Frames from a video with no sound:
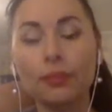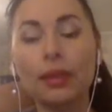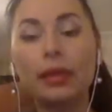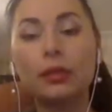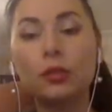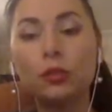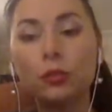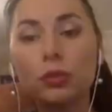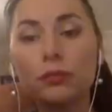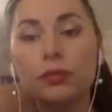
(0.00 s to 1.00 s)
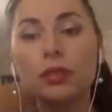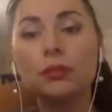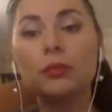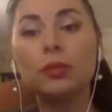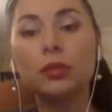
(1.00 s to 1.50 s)
And you give
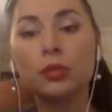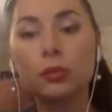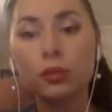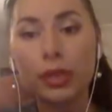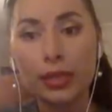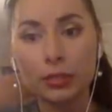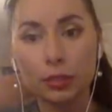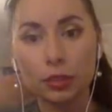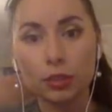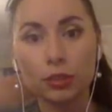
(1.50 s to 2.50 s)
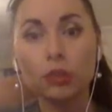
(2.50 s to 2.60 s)
him your energy.